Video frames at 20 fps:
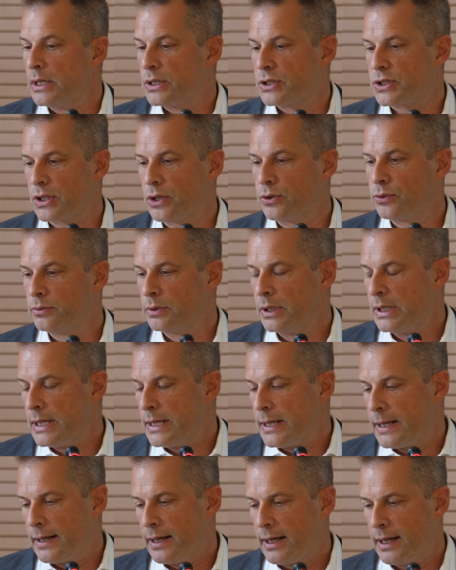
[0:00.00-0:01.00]
So,
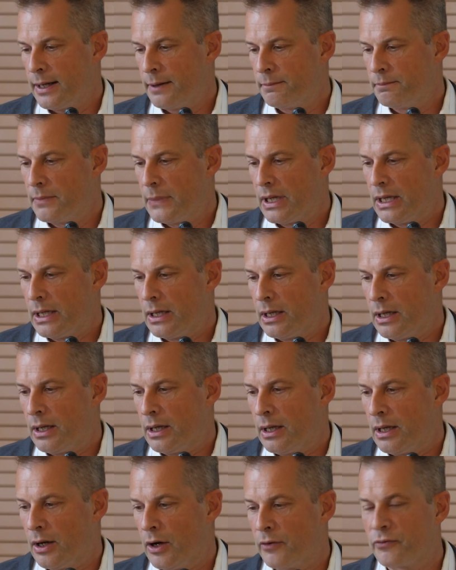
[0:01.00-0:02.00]

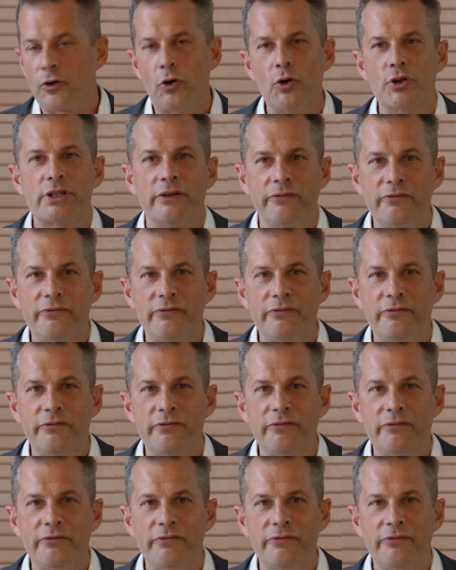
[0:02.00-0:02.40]
of course,